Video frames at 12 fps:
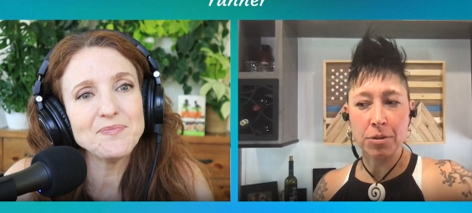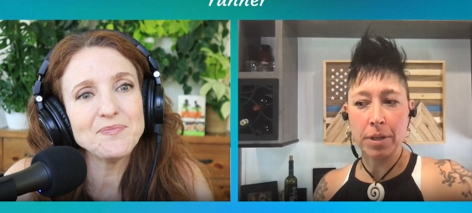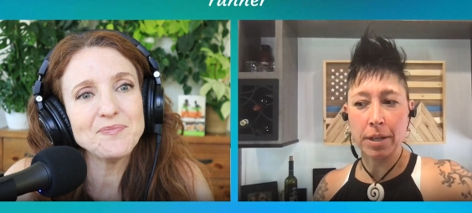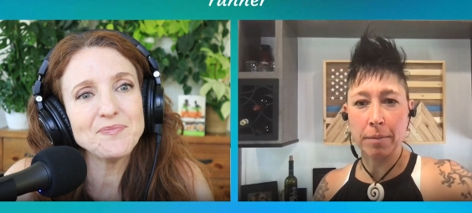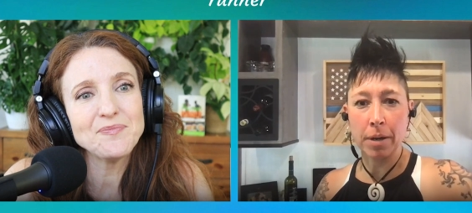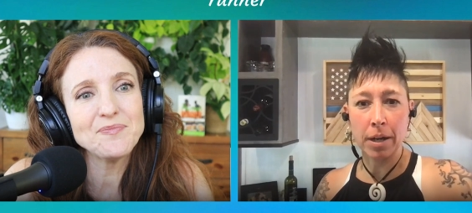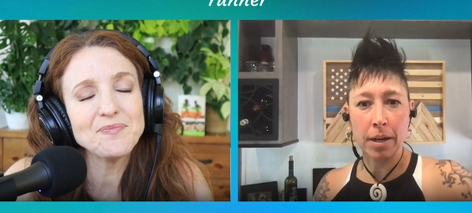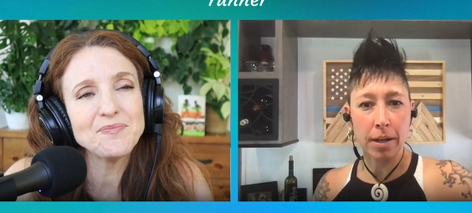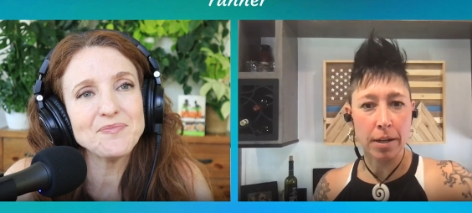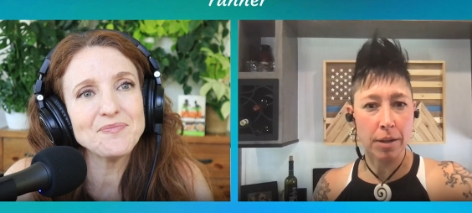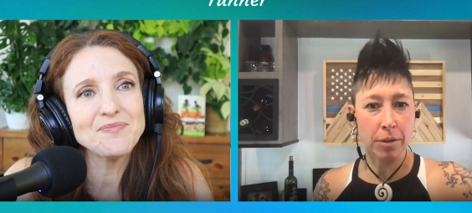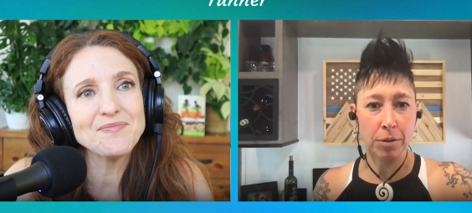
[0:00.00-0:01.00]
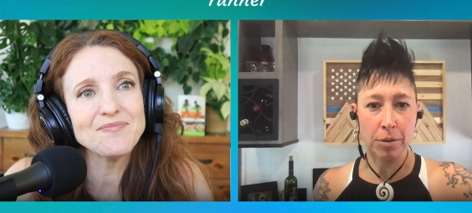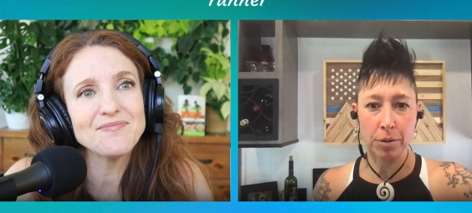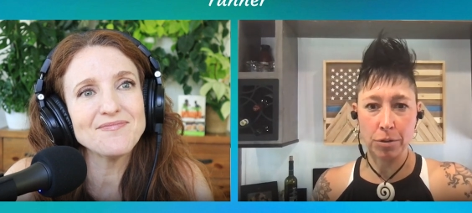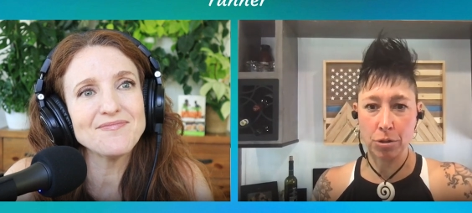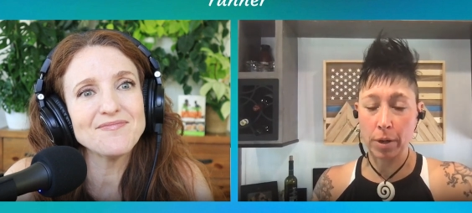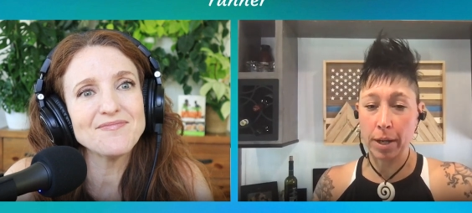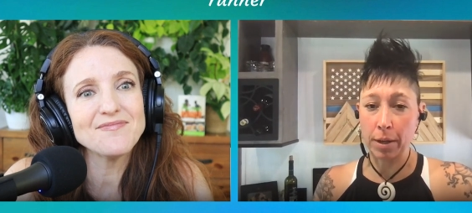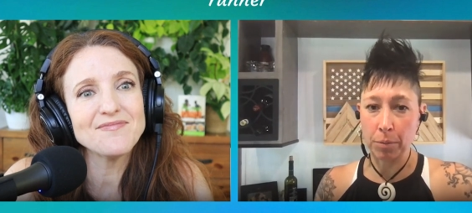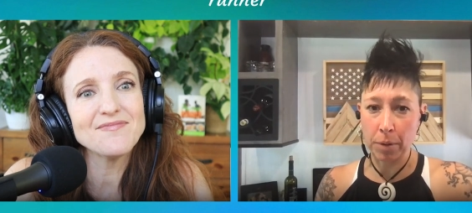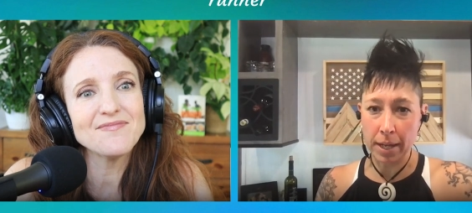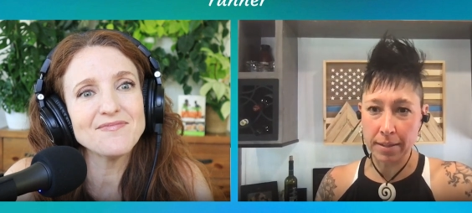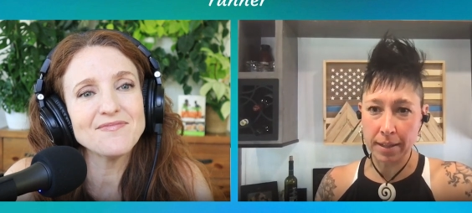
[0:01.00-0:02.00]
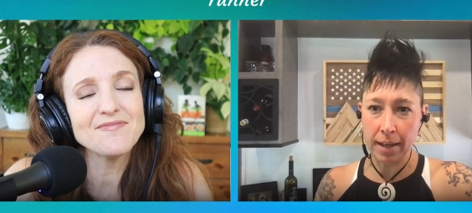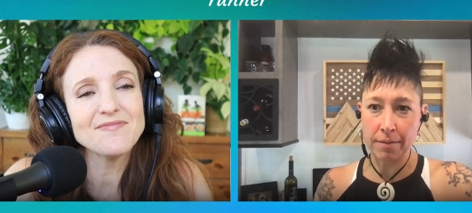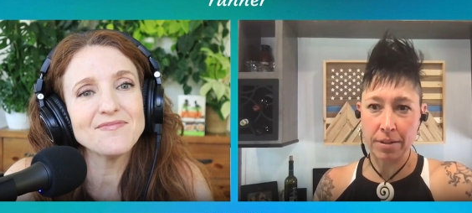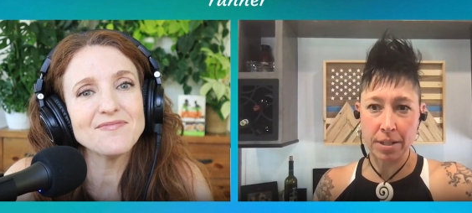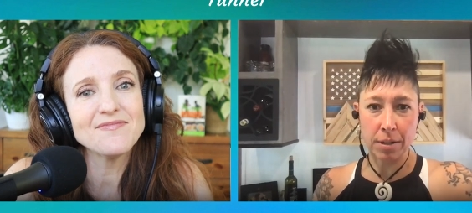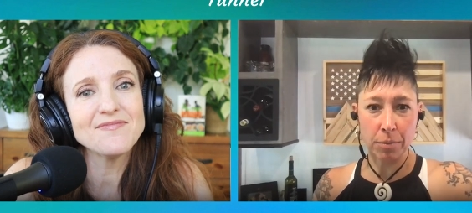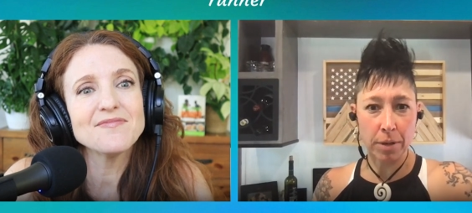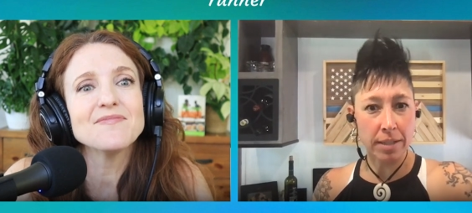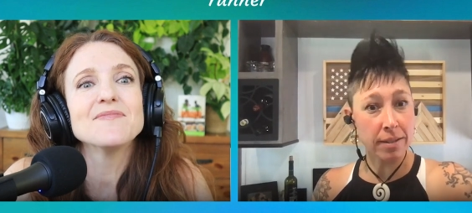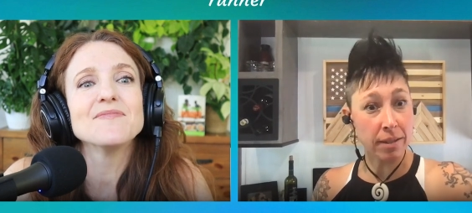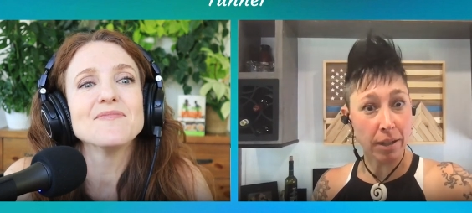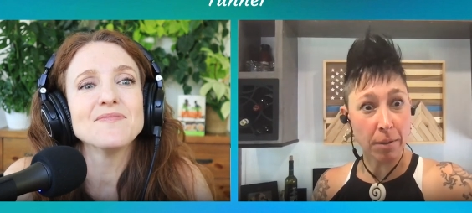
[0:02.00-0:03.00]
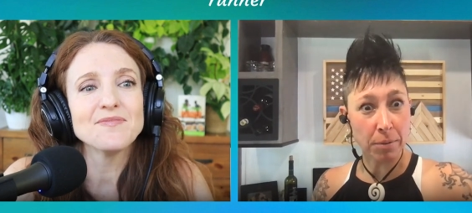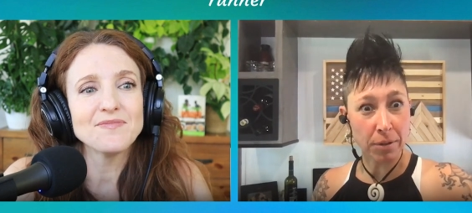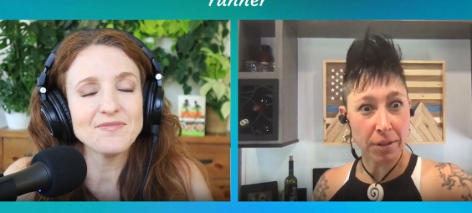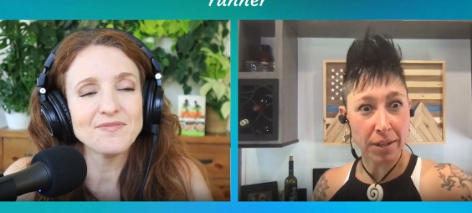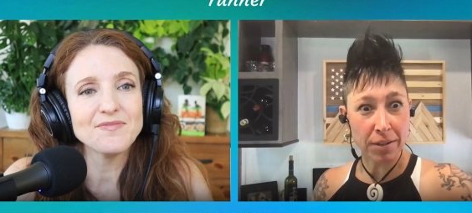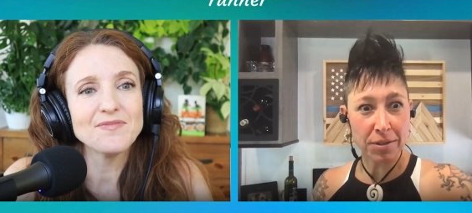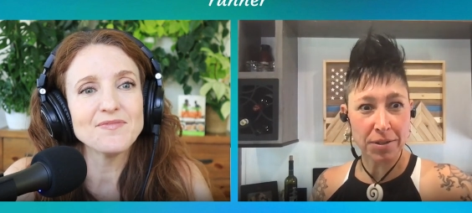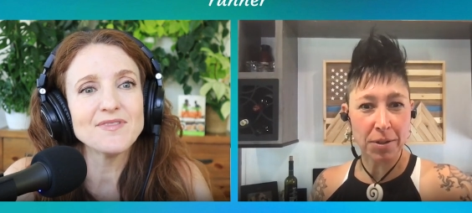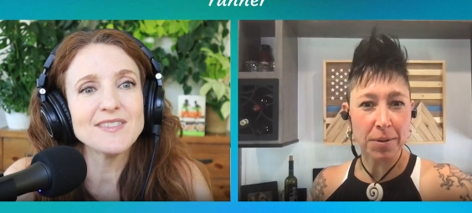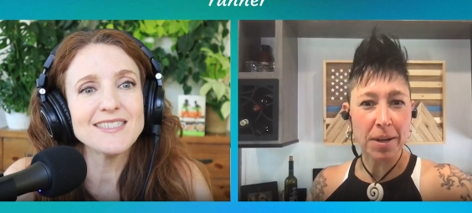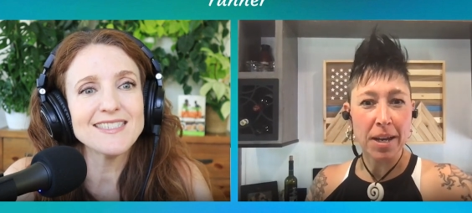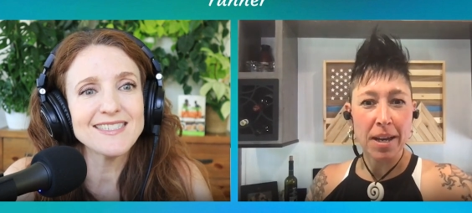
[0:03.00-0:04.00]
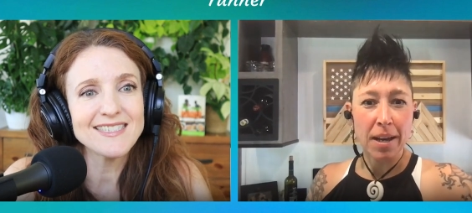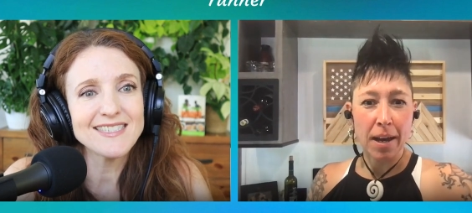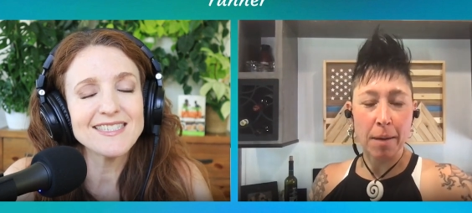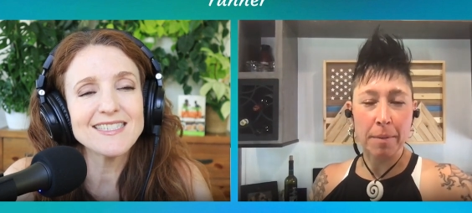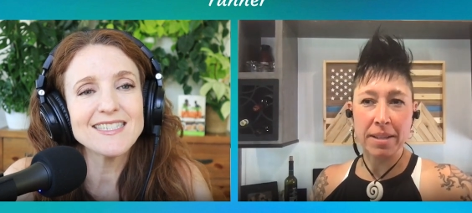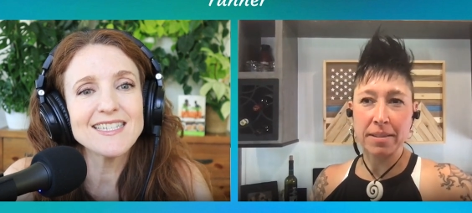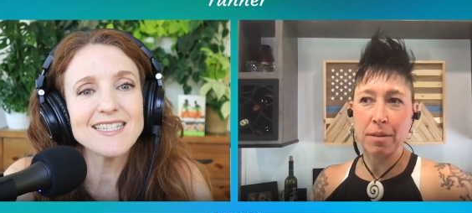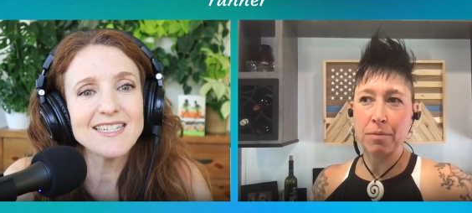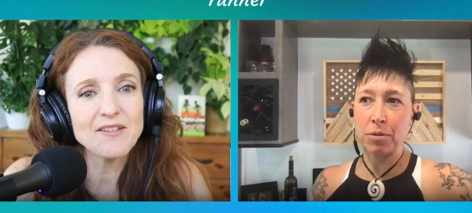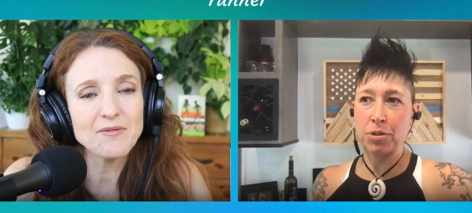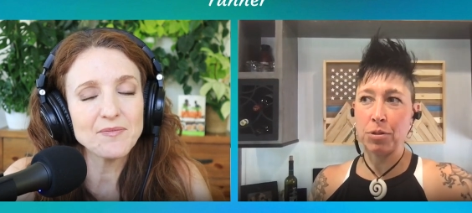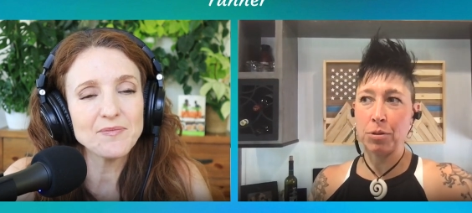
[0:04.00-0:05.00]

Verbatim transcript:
Speaker 1: doing uh, another trail race. I haven't done a race in a couple of years, so I myself will